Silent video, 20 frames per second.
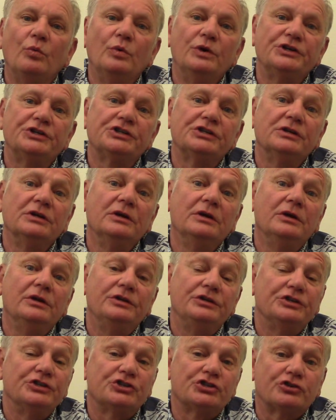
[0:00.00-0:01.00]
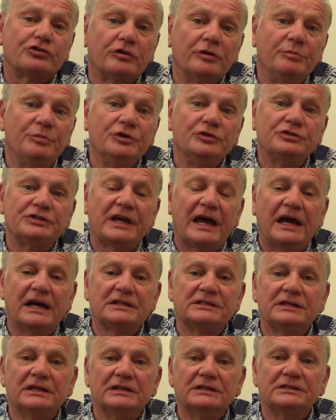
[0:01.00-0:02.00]
which distributes
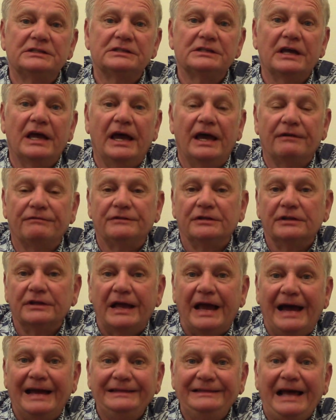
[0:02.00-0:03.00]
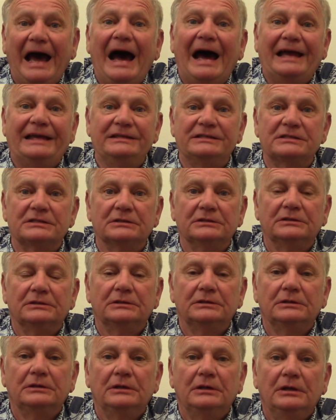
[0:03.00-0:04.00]
assets after the guy dies.
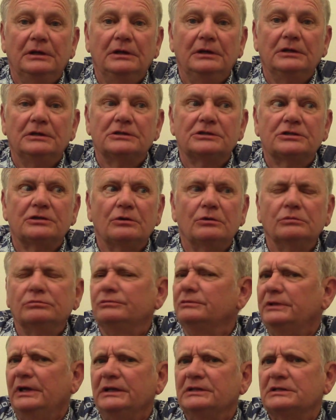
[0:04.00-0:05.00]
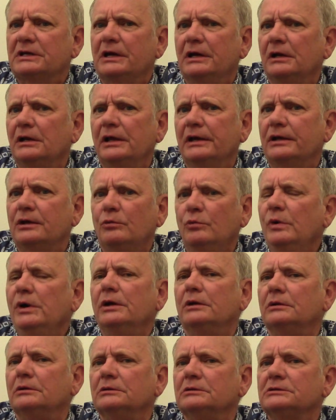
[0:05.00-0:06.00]
So that's kind of like a
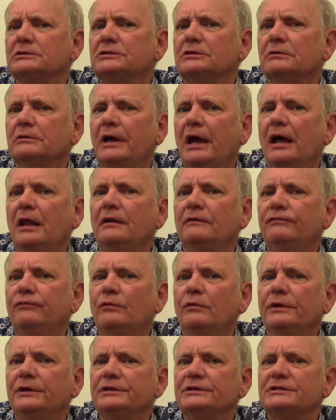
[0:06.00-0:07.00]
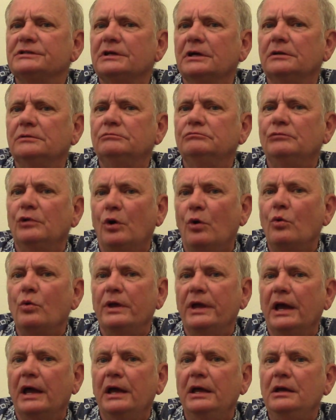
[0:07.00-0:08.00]
will. So California said,
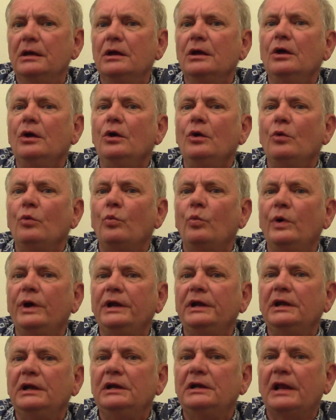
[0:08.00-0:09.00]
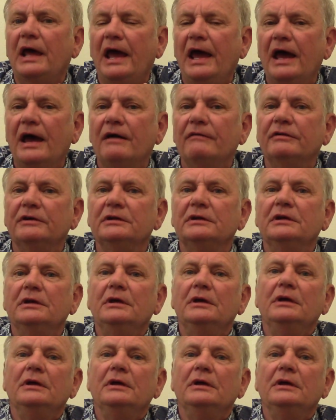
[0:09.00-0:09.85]
okay, we need to have it